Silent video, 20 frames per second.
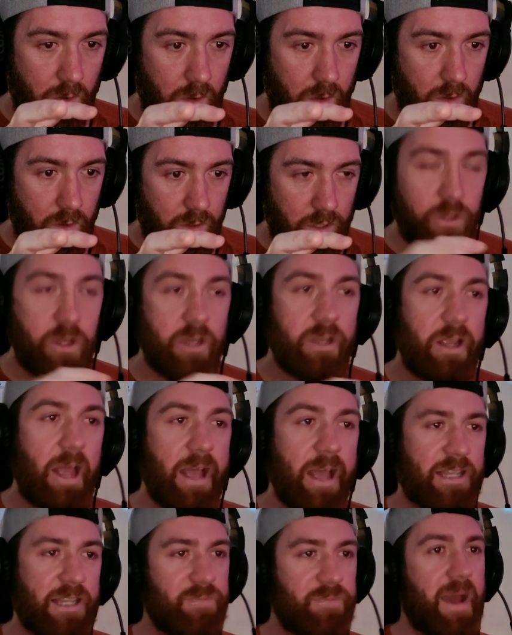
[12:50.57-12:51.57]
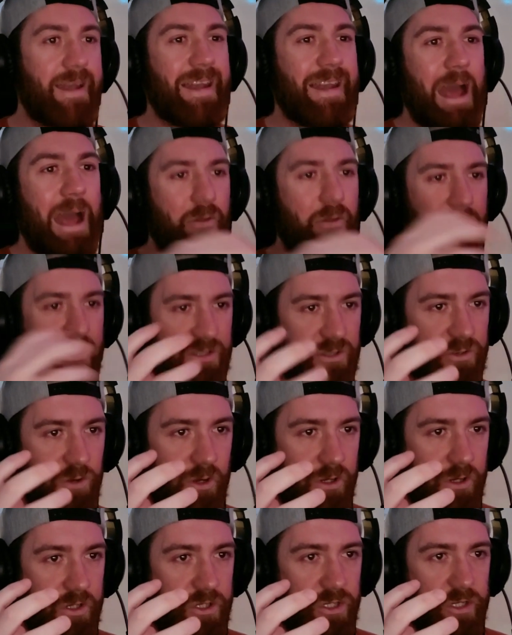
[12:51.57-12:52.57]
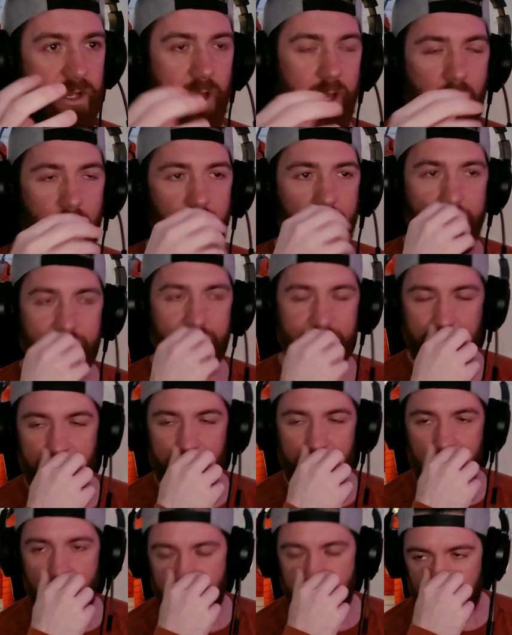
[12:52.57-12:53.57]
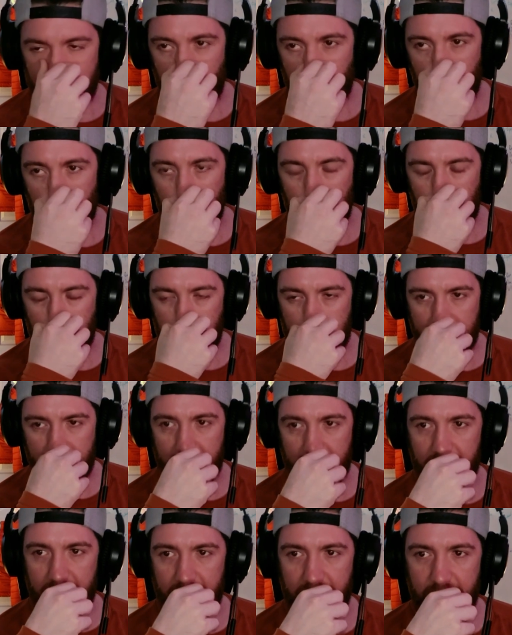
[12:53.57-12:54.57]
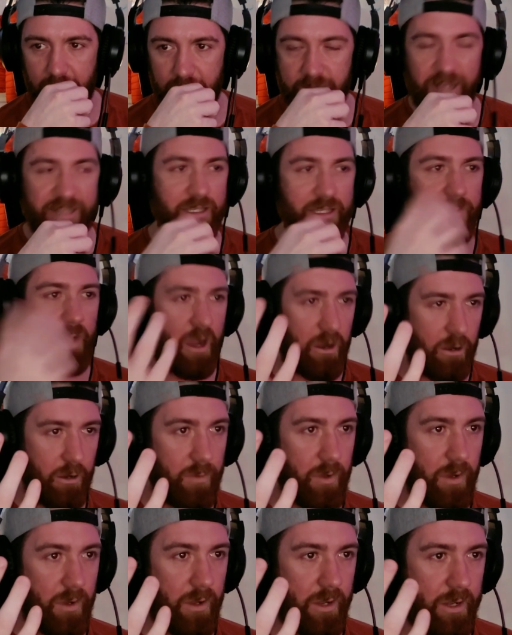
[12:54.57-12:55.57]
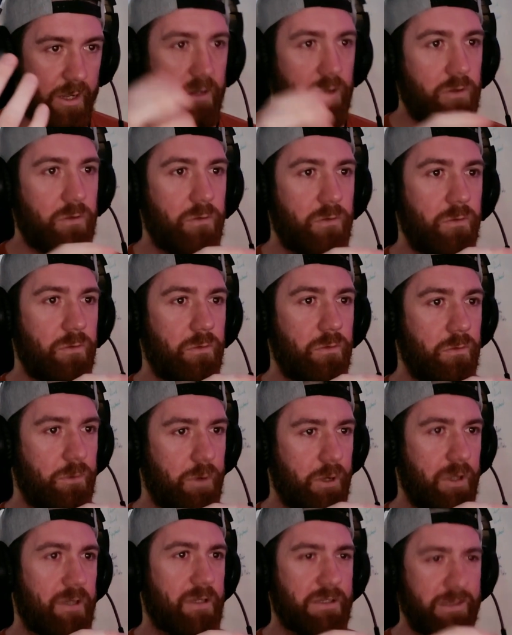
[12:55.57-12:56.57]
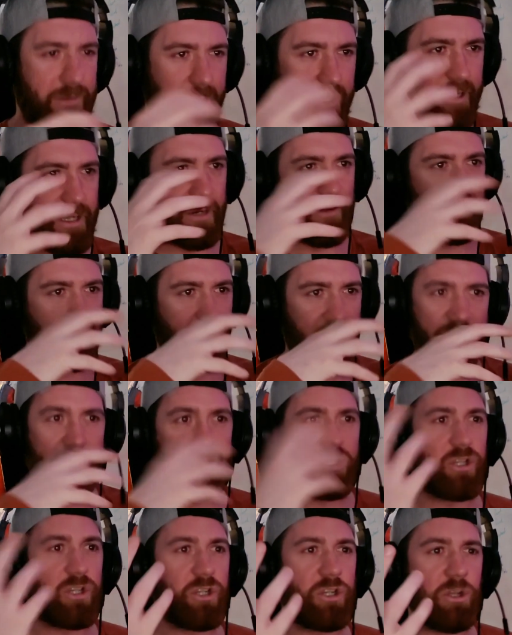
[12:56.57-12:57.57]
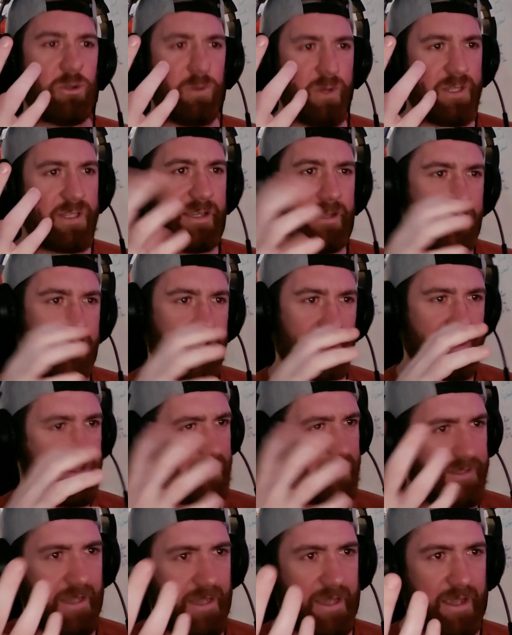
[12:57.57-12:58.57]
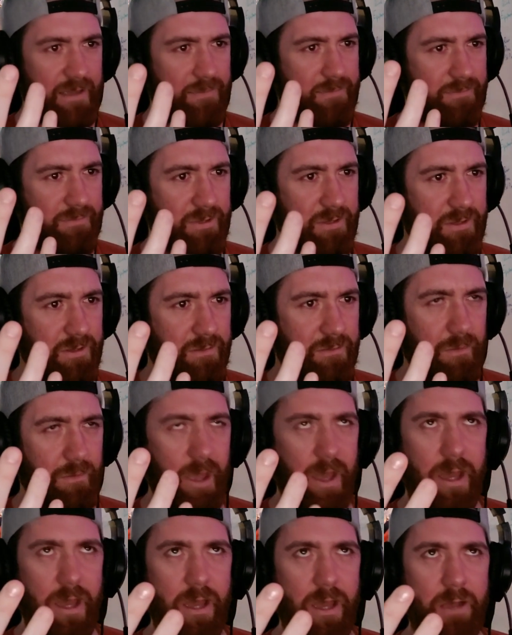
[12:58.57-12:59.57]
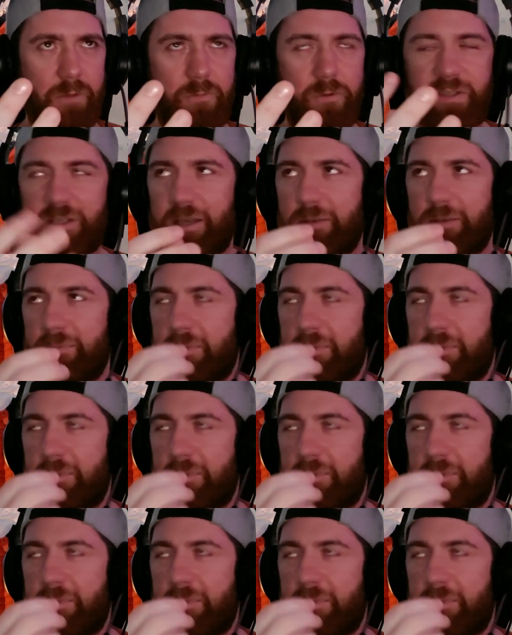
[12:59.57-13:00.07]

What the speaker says: you can expand out that structure, and there's a lad called Nassim Haramein who has like kind of like intuited this, what is it?